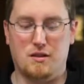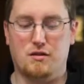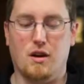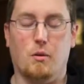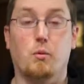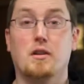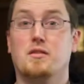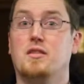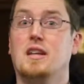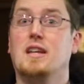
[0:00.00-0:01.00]
So we'll
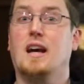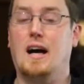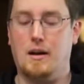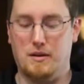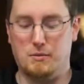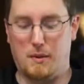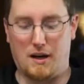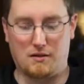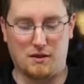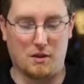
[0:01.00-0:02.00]
see how this
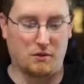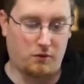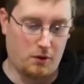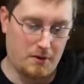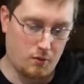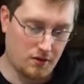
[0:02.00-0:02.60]
box goes for me.